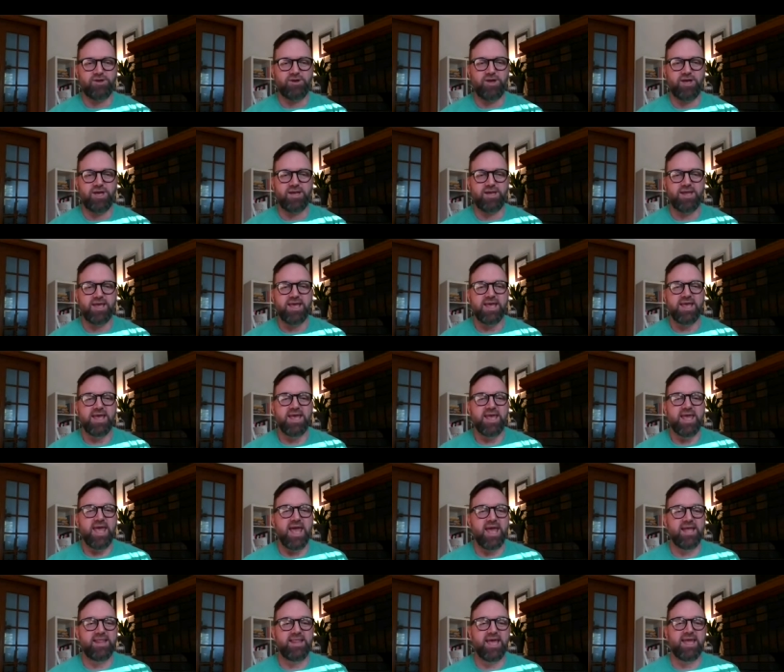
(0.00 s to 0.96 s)
Good.
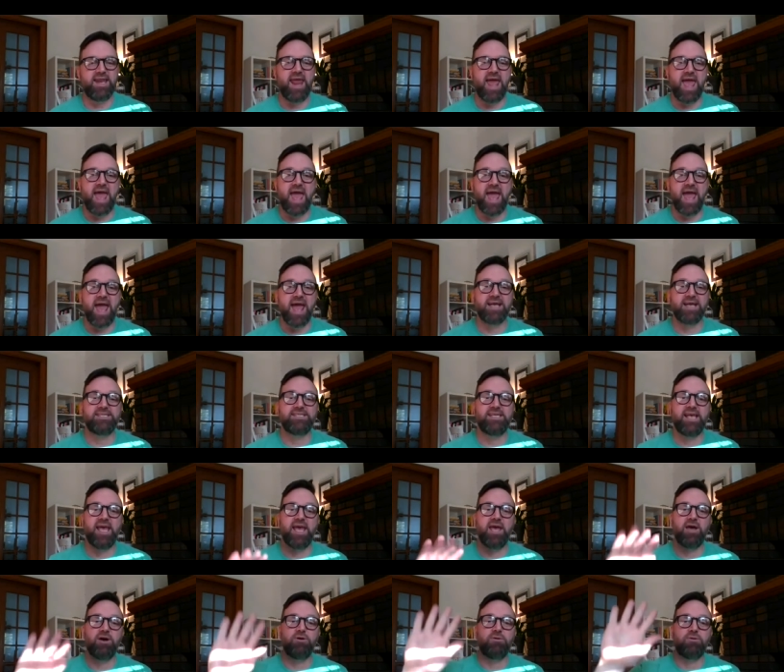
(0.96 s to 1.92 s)
And then
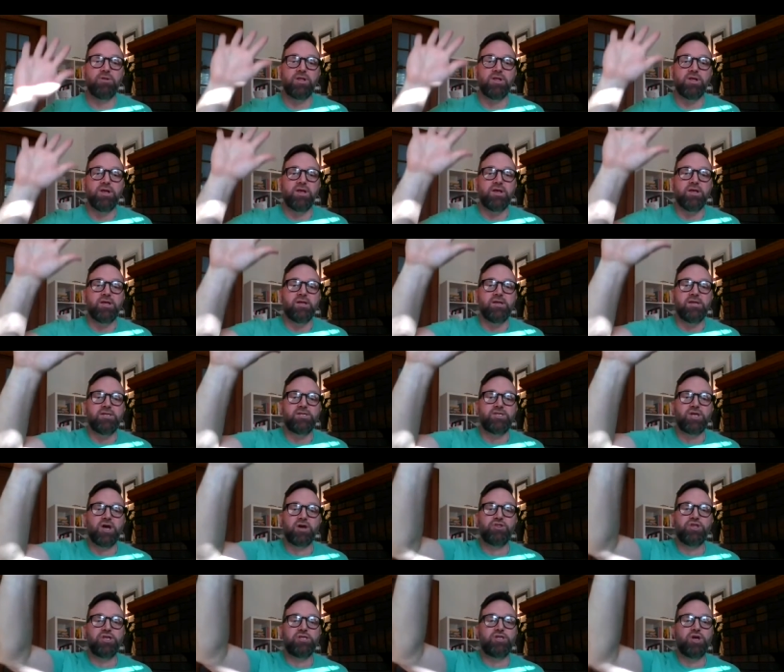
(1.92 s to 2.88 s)
exhale,
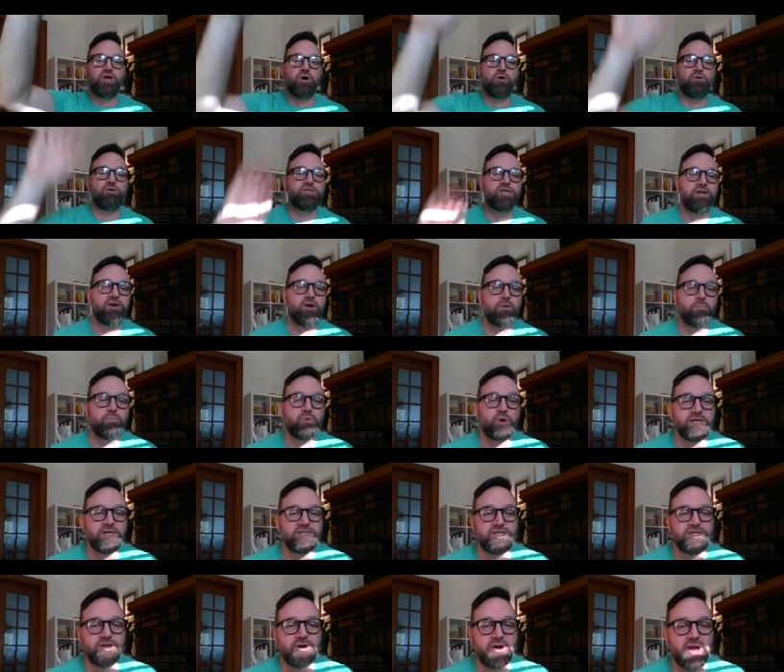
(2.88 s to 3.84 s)
tuck the toes under,
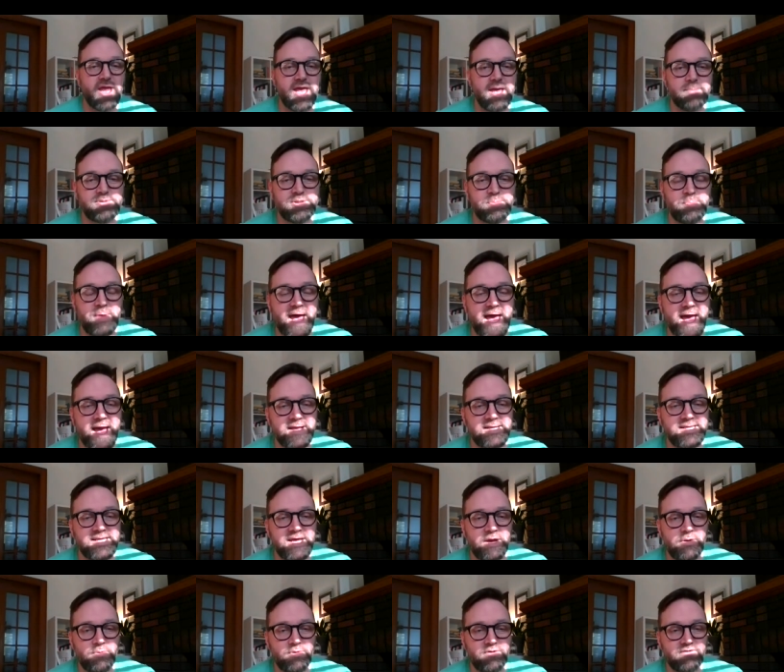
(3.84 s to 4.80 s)
press your hips
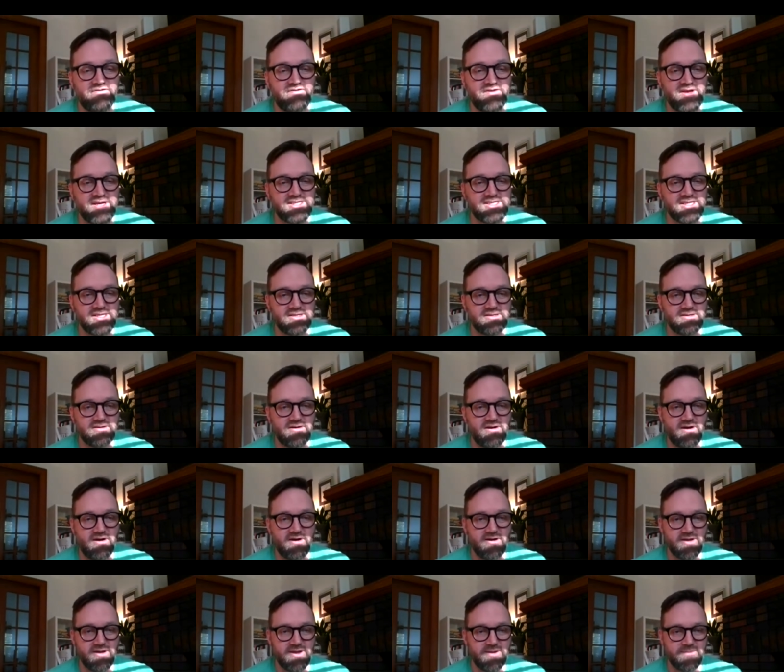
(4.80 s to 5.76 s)
back, downward facing
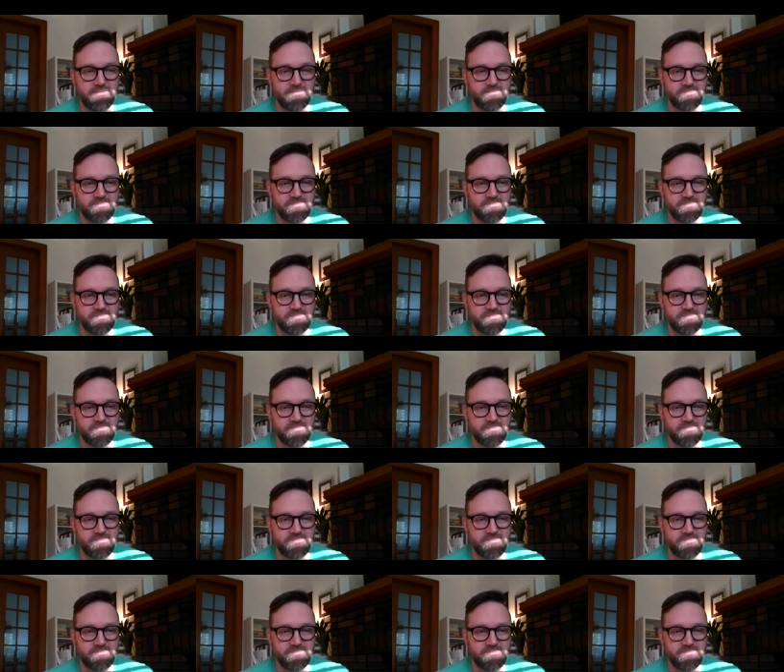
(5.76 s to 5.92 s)
dog.